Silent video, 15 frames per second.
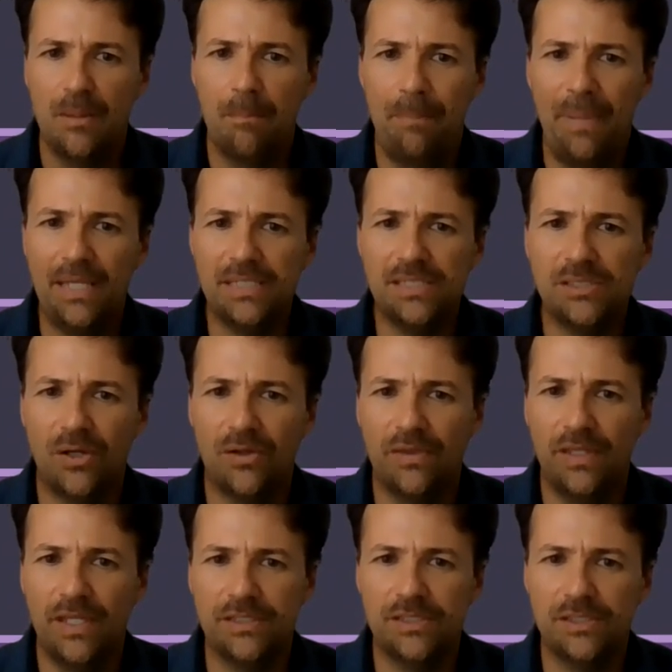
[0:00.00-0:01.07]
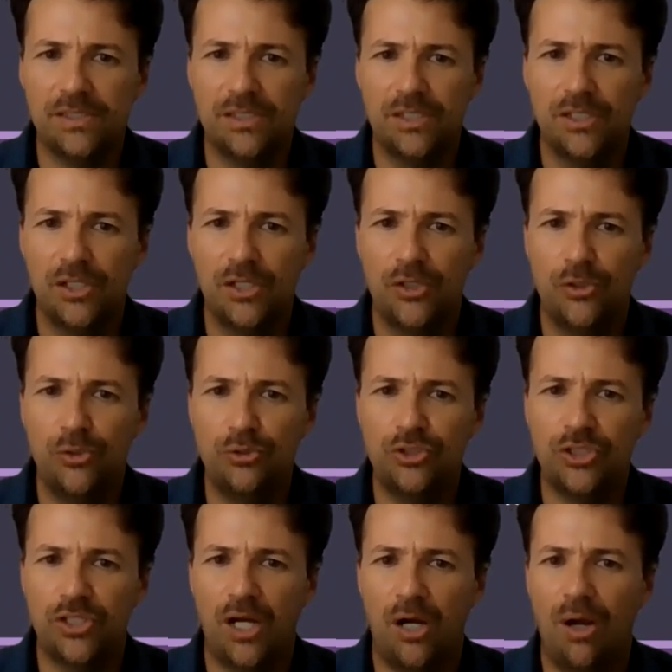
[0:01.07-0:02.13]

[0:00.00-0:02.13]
Based on this, you should now